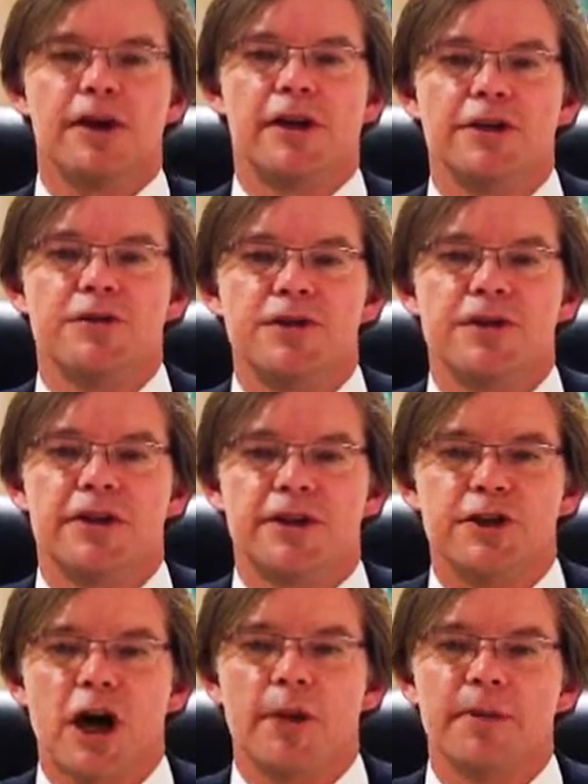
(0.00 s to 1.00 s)
Thank you for your
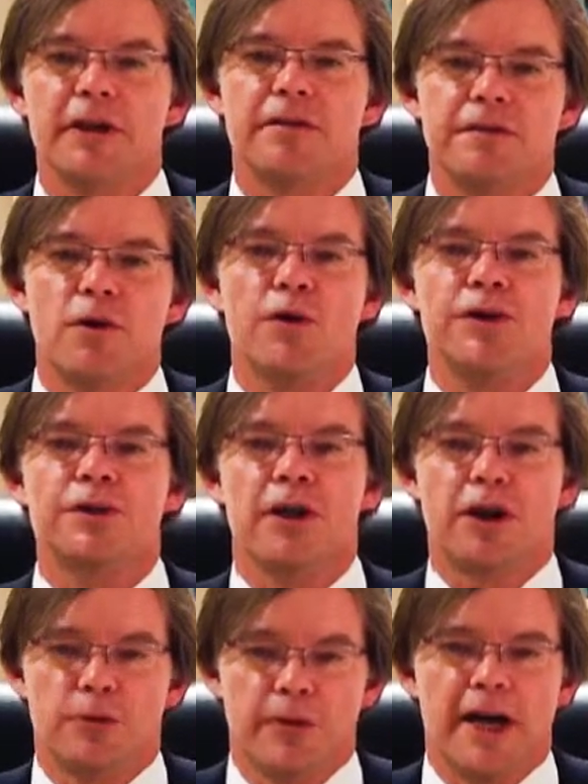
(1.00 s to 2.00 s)
interest in the topic of
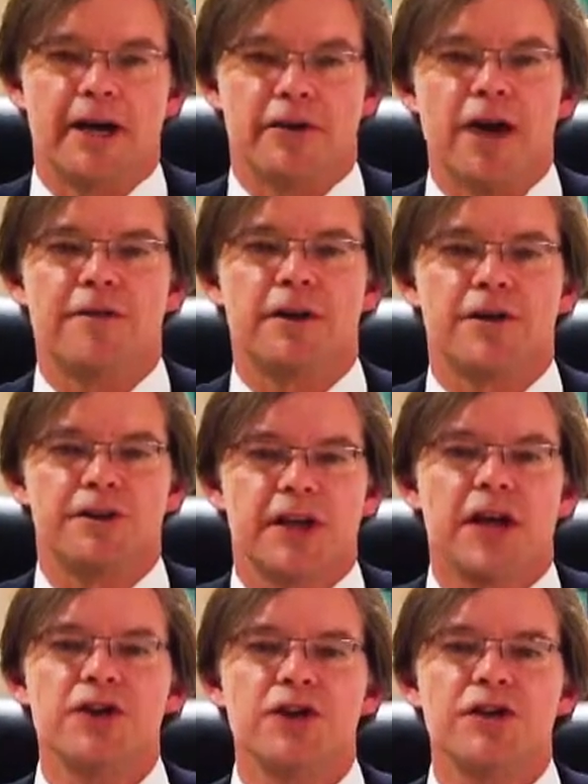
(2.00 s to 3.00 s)
focused
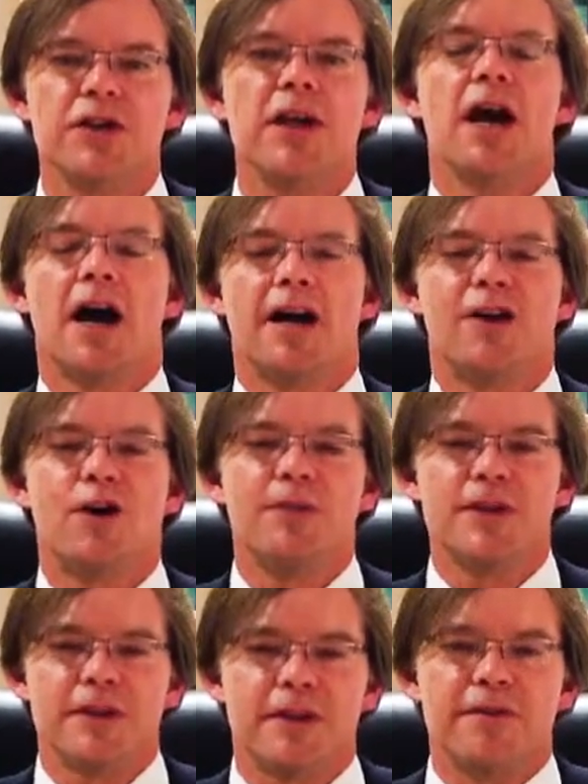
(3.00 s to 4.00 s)
autobiographical sketches.
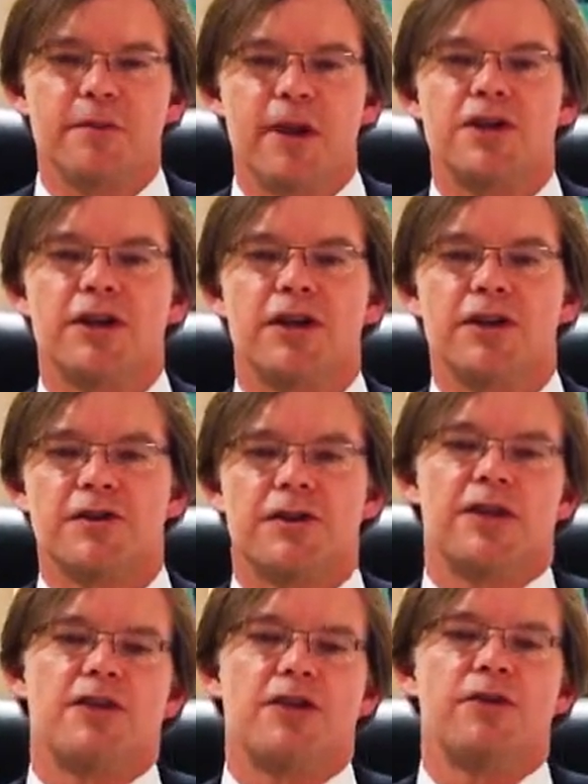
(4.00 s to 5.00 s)
I hope this
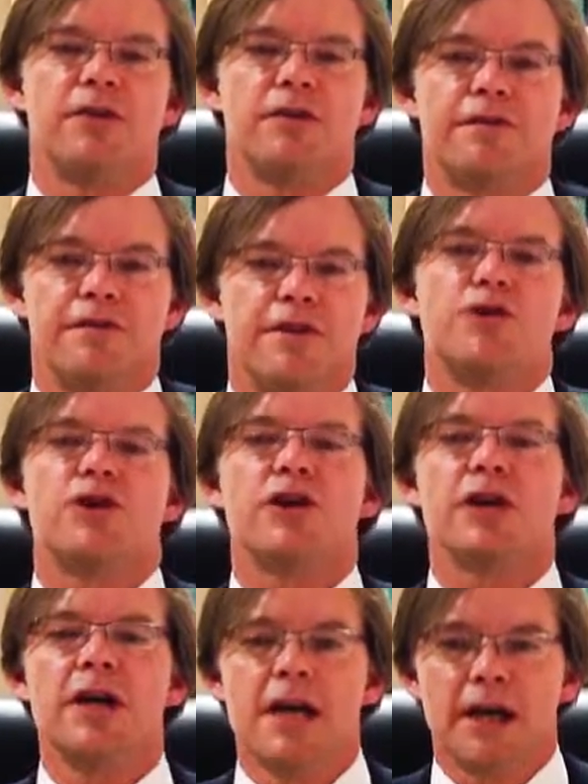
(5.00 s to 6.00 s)
information can assist you in your
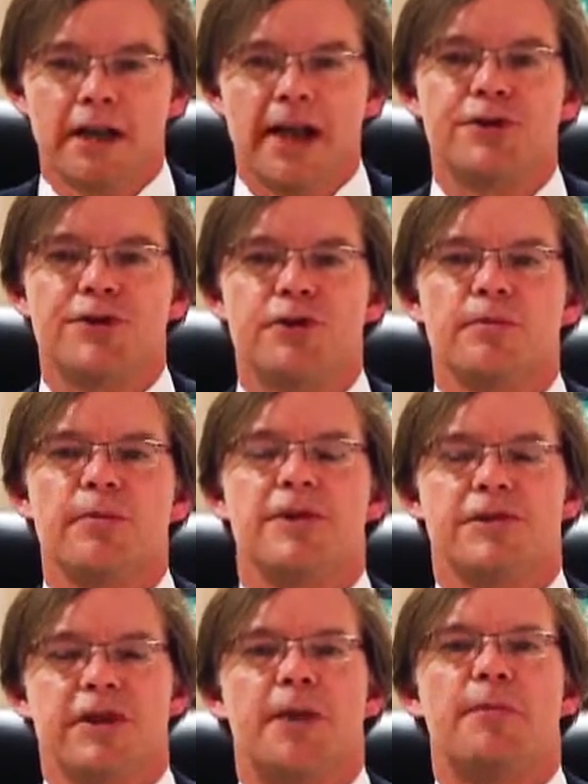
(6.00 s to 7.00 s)
future
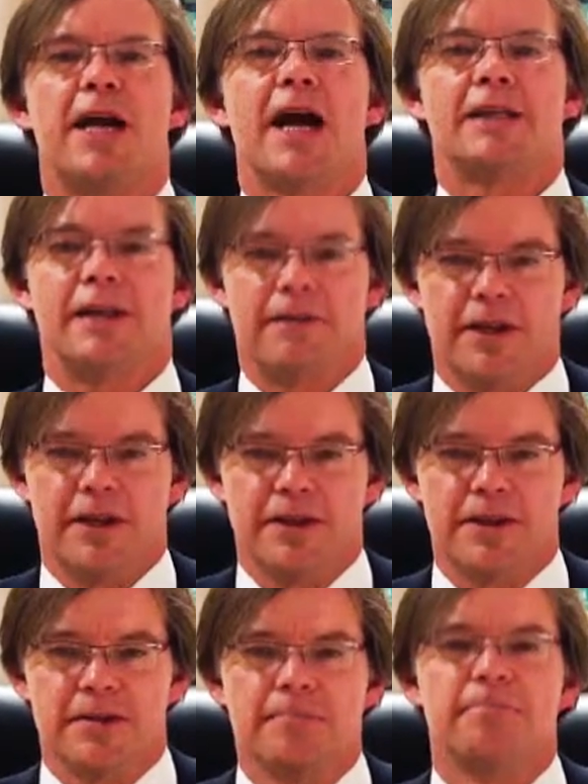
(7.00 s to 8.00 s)
classroom assignment
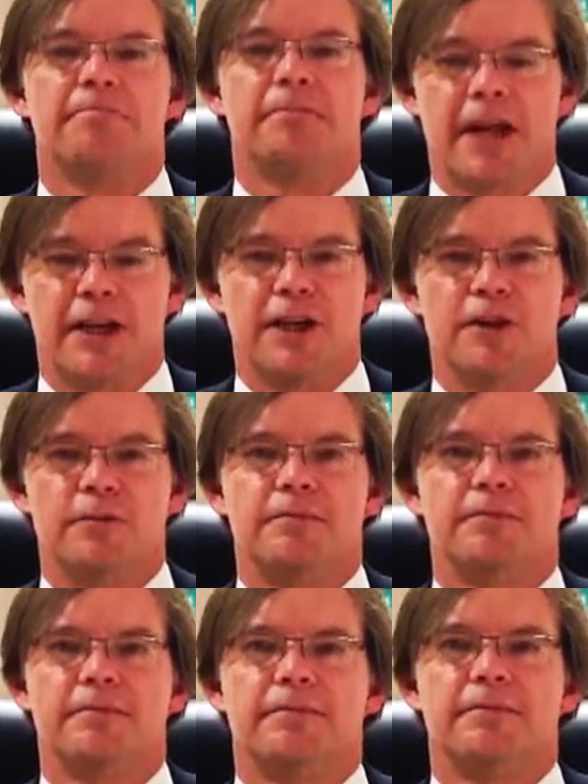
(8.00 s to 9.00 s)
activities.
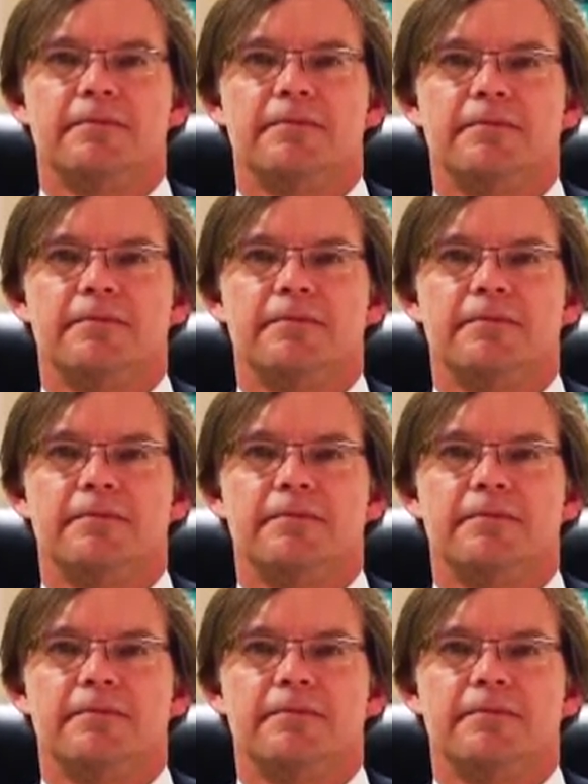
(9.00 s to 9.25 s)
Thank you.